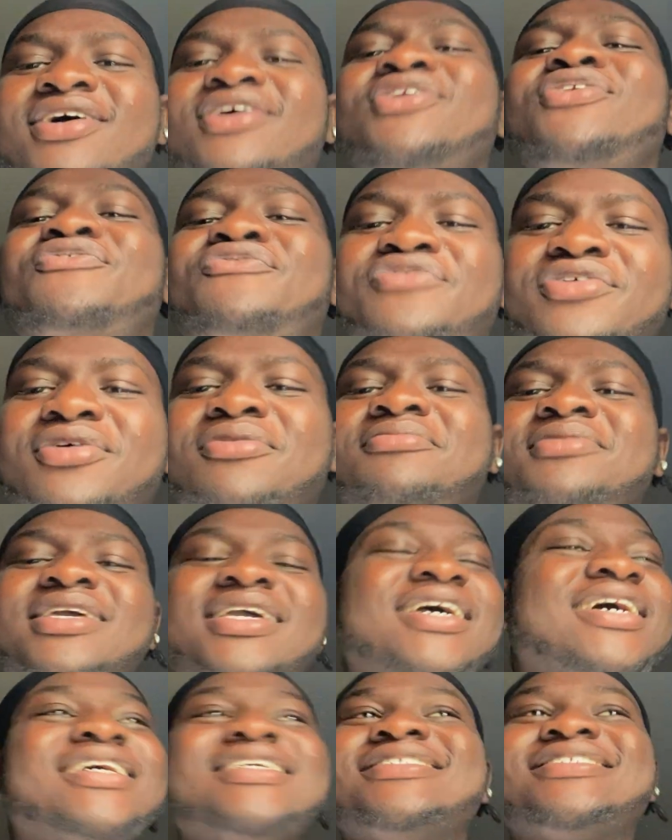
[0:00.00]
You feel
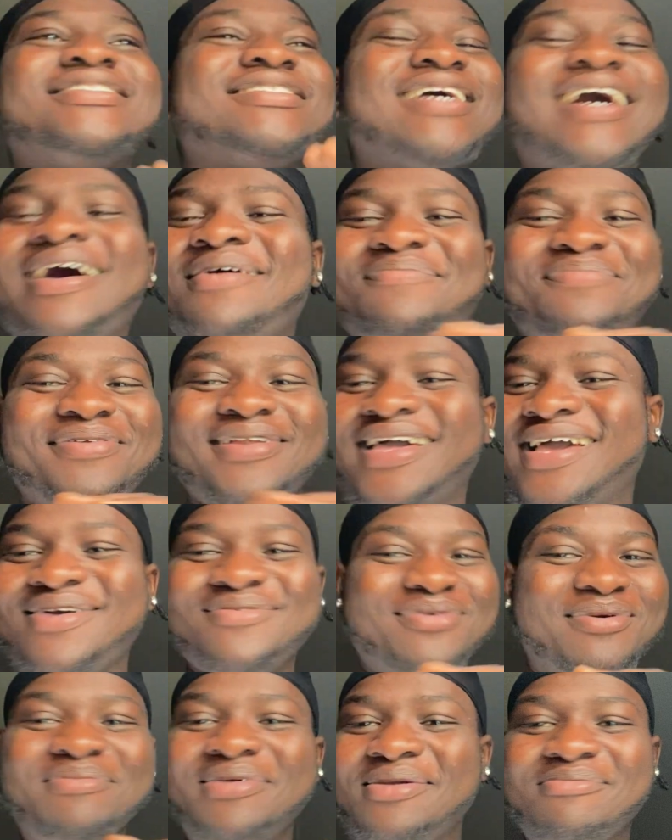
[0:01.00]
me? Stop
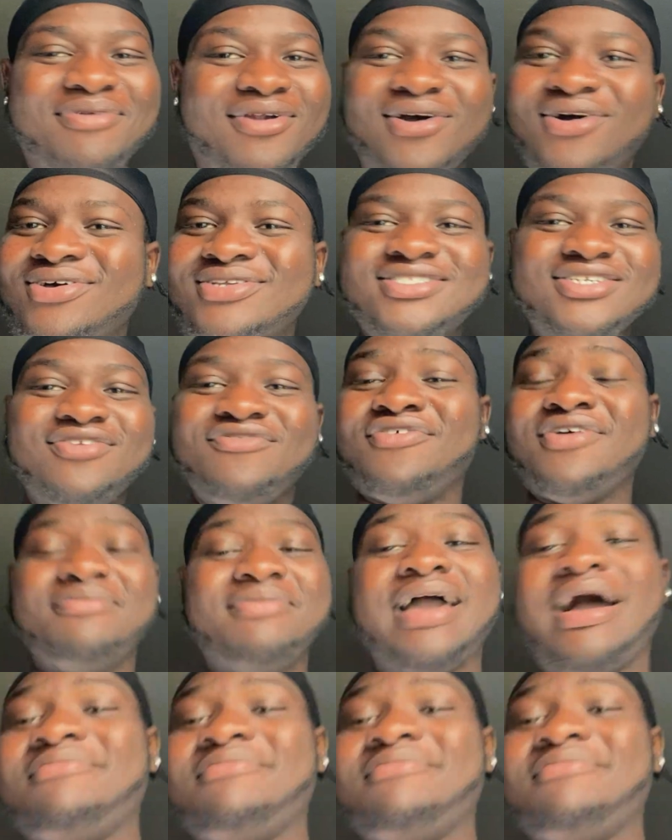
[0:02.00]
playing with me, bros. You feel me?